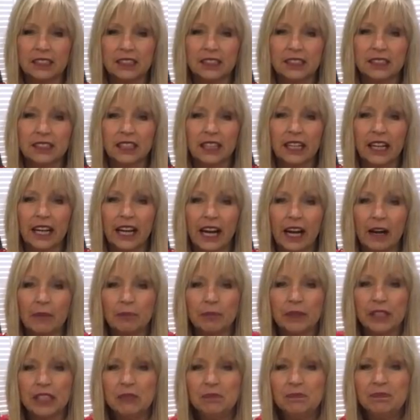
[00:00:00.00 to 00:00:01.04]
just gonna
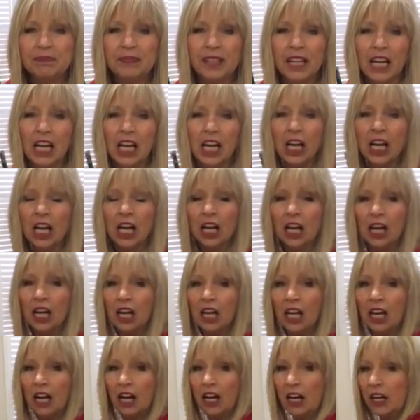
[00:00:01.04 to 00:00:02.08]
happen.
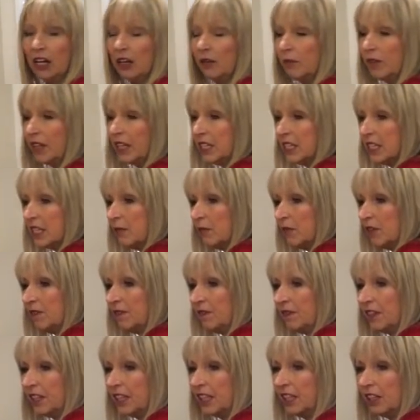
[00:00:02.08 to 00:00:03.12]
Um, they seem to
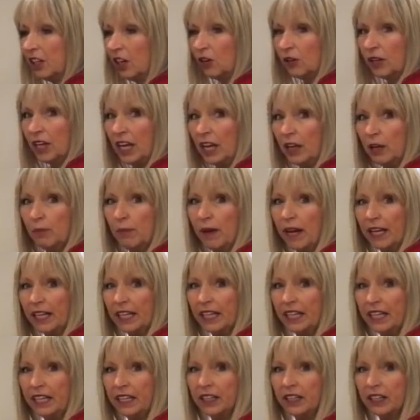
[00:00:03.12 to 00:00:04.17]
fit okay back
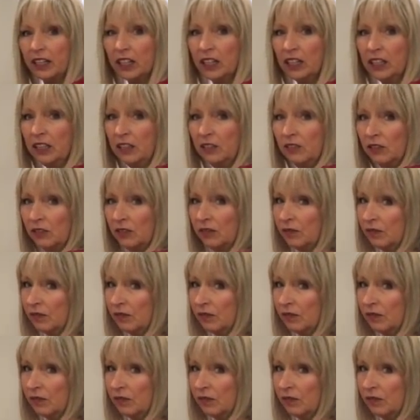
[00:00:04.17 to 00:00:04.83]
here.